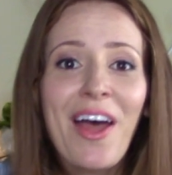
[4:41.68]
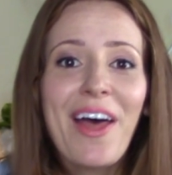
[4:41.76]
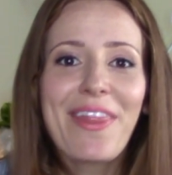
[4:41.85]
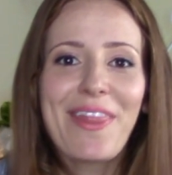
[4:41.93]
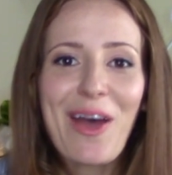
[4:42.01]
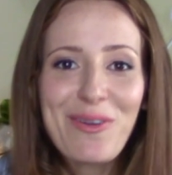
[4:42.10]

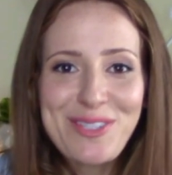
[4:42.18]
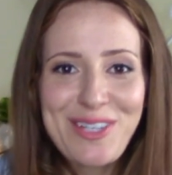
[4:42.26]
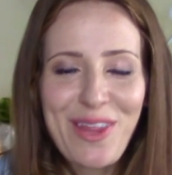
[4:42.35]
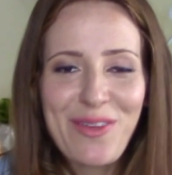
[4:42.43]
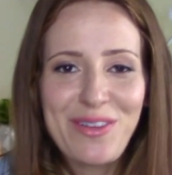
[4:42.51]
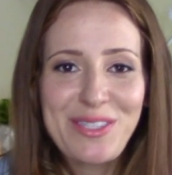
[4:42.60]
that was
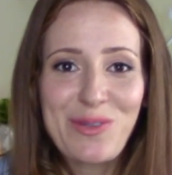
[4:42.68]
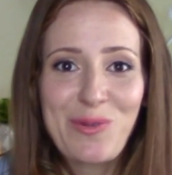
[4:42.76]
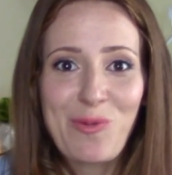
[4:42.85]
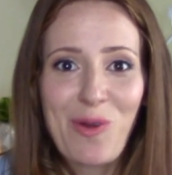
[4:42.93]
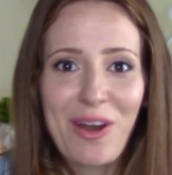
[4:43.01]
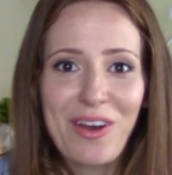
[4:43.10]
another reason
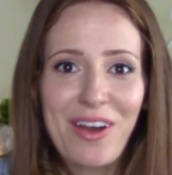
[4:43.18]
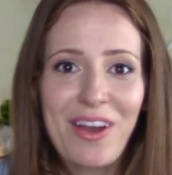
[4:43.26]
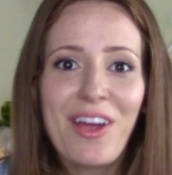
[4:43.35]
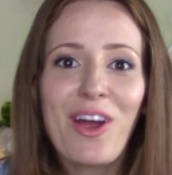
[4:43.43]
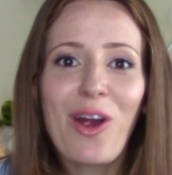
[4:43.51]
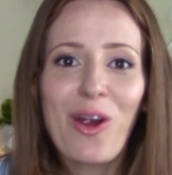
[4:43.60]
we
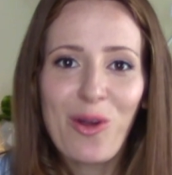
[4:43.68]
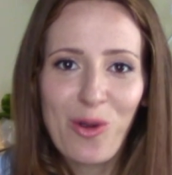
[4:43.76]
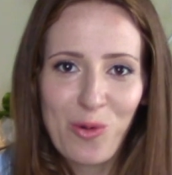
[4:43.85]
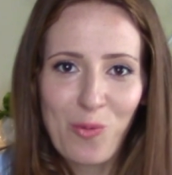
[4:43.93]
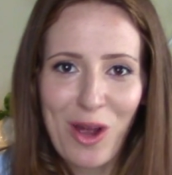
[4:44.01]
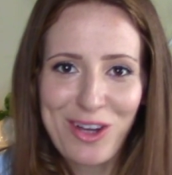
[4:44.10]
wanted our
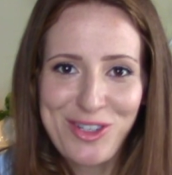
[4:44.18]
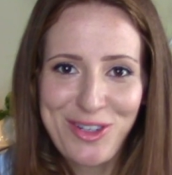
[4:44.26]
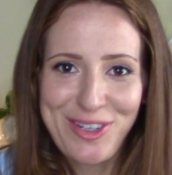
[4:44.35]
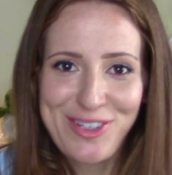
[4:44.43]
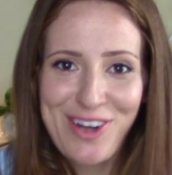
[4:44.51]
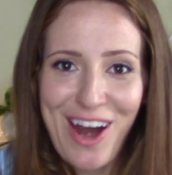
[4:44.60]
own washer
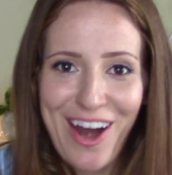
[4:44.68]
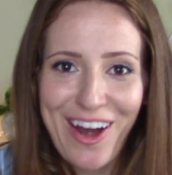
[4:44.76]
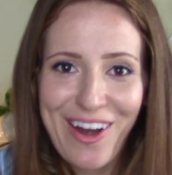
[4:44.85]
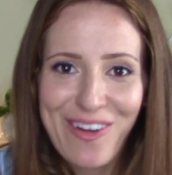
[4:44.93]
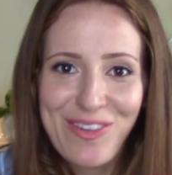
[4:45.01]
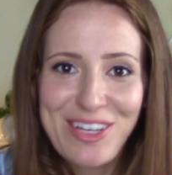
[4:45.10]
and
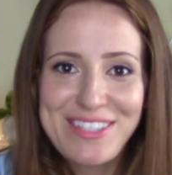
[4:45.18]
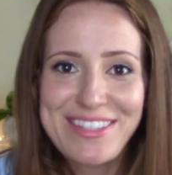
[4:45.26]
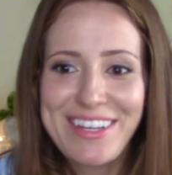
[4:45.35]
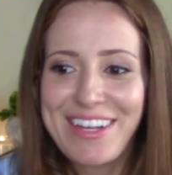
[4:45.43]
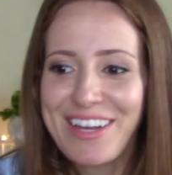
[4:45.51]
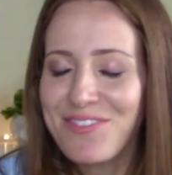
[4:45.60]
dryer, was
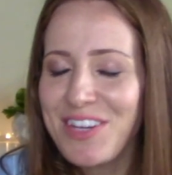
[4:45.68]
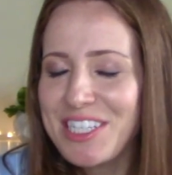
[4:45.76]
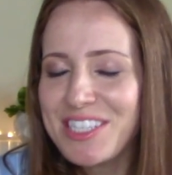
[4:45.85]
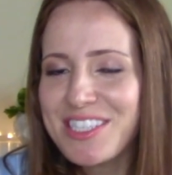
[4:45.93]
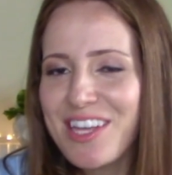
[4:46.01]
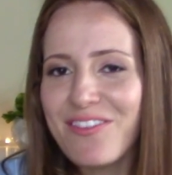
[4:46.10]
the
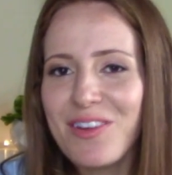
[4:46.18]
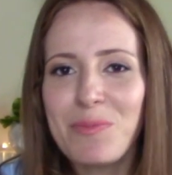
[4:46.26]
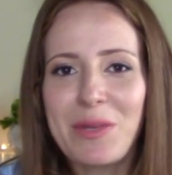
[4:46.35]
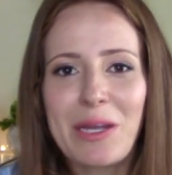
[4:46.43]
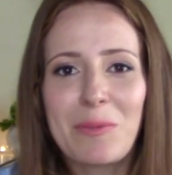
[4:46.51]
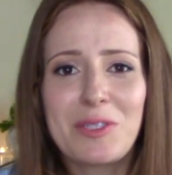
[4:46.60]
convenience of it,
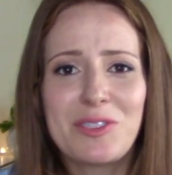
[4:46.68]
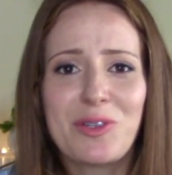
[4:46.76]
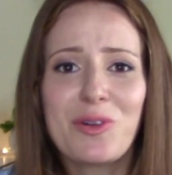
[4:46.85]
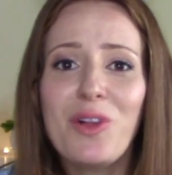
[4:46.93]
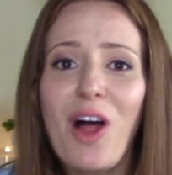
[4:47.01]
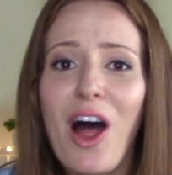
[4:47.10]
being able to
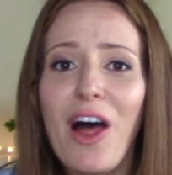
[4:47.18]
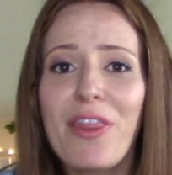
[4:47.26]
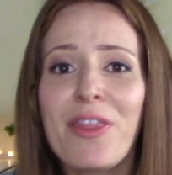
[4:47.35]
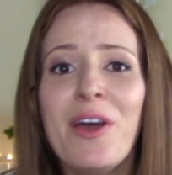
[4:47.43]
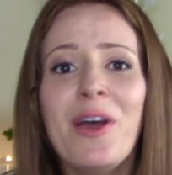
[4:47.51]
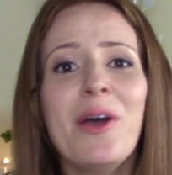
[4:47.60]
do
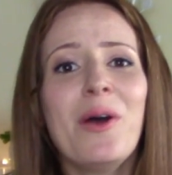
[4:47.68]
cloth.